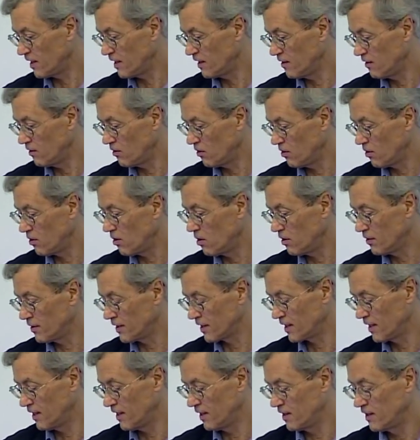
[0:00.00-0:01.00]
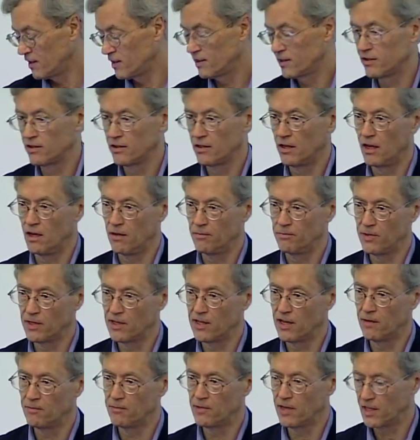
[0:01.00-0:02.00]
and all the kids um,
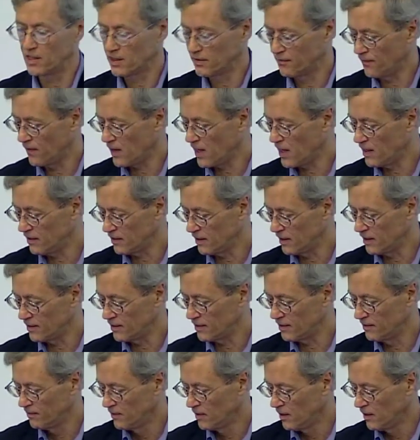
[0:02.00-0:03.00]
become less violent.